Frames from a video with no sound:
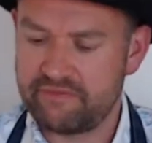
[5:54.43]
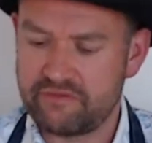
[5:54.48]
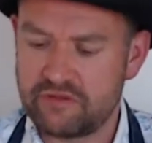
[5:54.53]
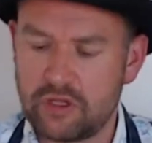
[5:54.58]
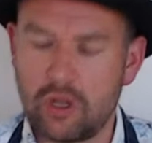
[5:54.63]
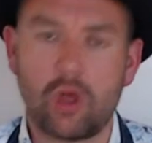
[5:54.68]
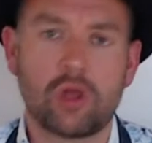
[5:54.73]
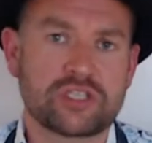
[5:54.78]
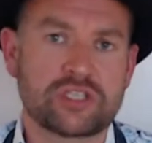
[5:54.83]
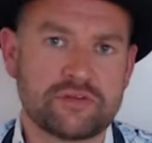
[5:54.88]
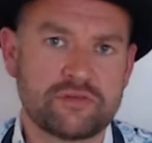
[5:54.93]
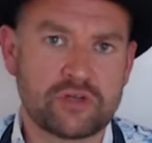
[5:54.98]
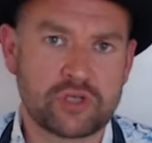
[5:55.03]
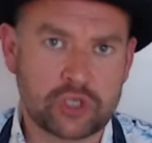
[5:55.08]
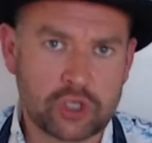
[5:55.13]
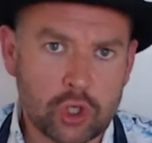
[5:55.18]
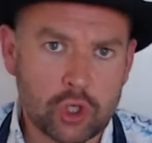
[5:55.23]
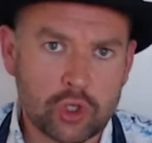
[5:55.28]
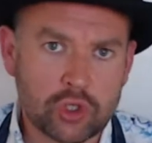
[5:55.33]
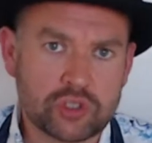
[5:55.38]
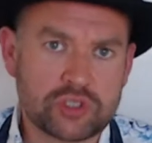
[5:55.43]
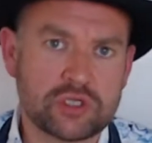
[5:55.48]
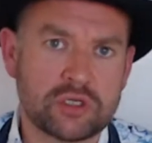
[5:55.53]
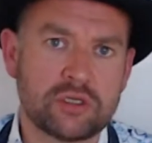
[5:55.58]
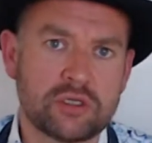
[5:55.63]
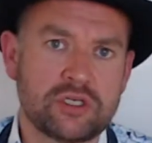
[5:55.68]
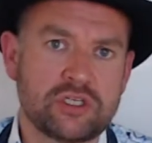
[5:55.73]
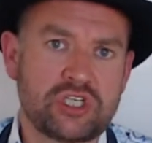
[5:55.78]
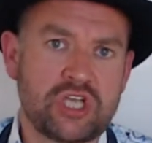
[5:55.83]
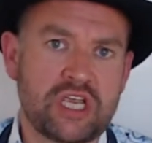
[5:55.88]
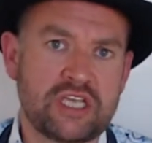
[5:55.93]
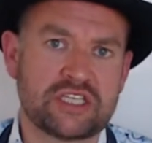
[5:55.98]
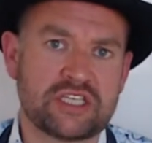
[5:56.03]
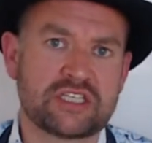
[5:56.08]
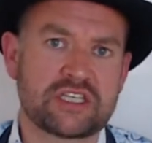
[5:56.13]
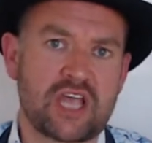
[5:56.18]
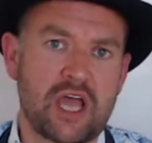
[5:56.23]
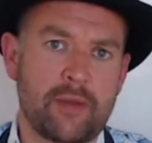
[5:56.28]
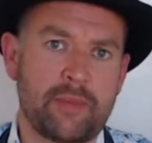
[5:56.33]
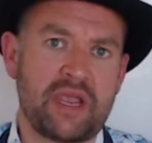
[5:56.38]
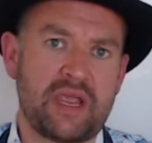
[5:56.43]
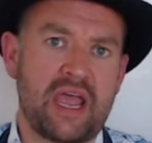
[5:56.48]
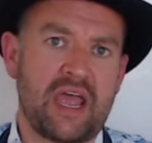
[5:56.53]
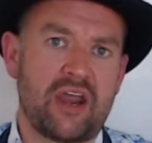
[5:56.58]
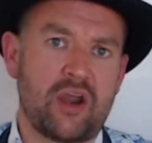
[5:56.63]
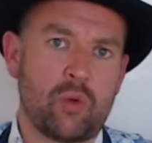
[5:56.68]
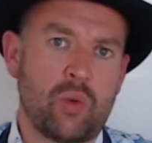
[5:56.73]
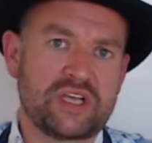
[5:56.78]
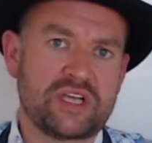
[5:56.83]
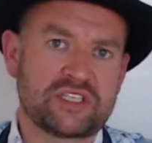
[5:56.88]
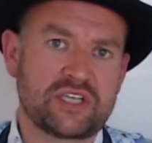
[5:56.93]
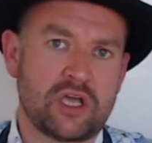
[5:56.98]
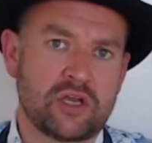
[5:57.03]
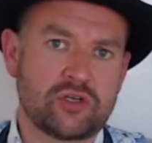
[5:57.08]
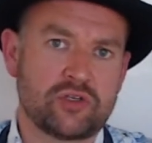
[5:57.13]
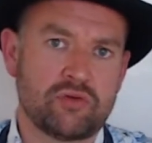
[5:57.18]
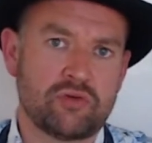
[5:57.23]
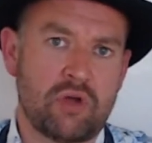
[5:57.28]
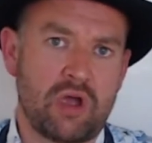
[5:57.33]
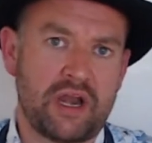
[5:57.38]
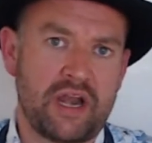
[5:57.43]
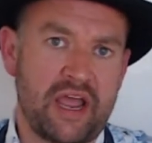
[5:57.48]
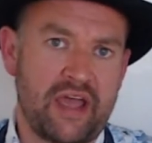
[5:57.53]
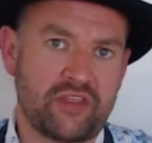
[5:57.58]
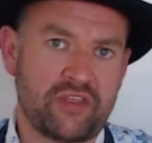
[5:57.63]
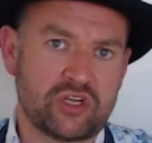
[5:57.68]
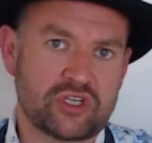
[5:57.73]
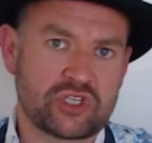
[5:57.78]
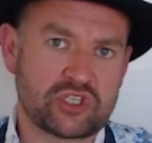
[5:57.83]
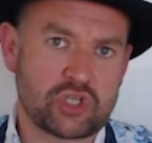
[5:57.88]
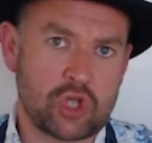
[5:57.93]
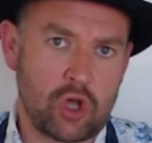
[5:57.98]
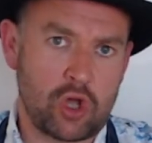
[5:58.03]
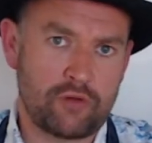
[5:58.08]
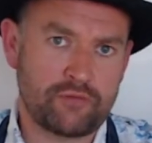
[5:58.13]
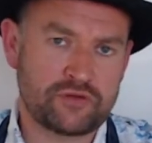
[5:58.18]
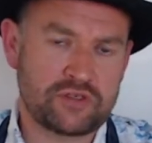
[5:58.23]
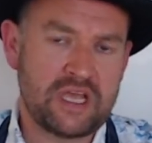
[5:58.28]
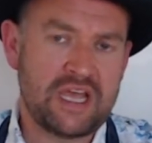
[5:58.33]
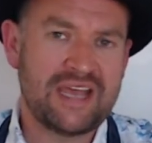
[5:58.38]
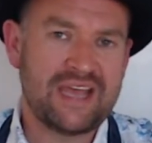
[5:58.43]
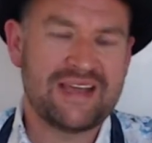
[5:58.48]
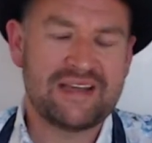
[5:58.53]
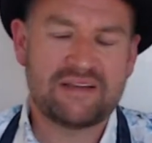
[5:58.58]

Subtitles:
Lots of good cheeses coming out of the West Country right now that are soft.